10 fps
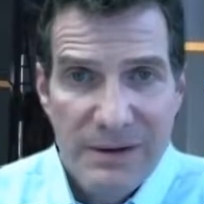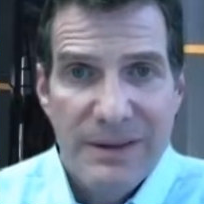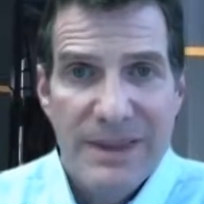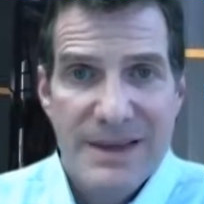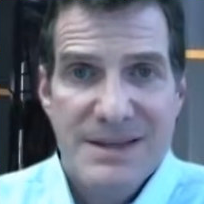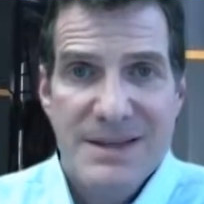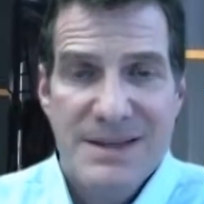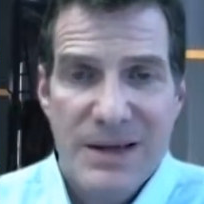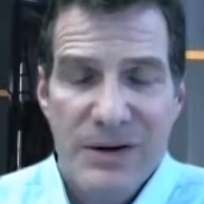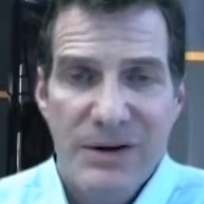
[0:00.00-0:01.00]
this is
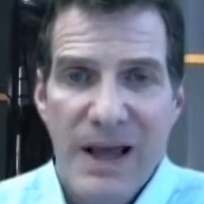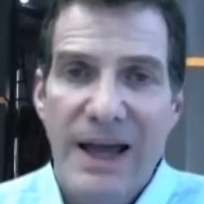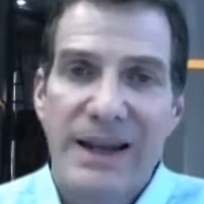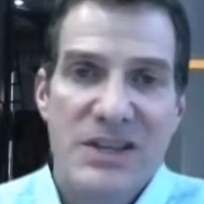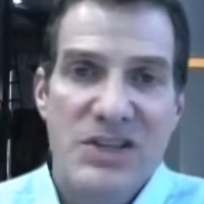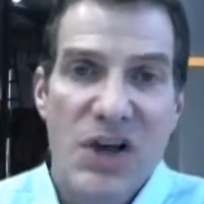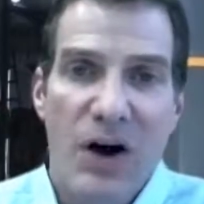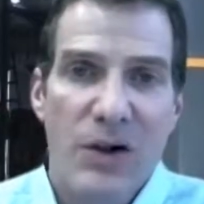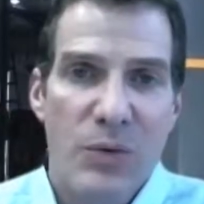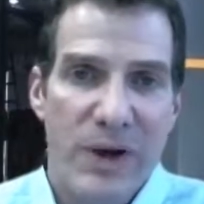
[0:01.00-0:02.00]
here, and it's
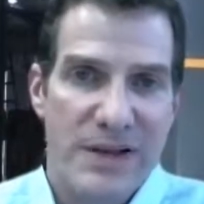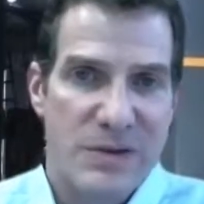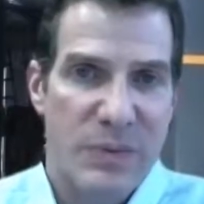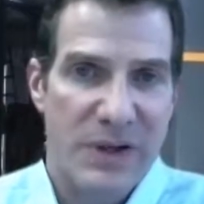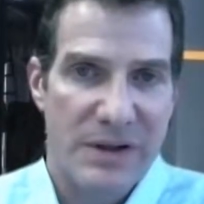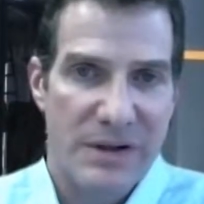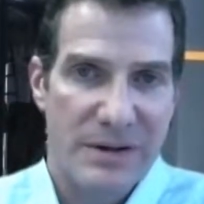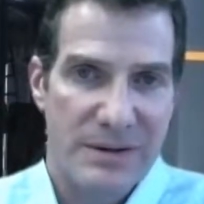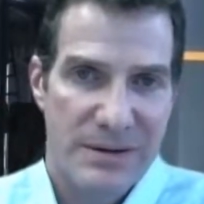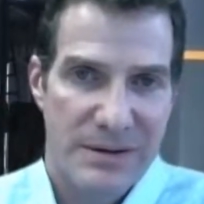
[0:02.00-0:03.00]
always been here.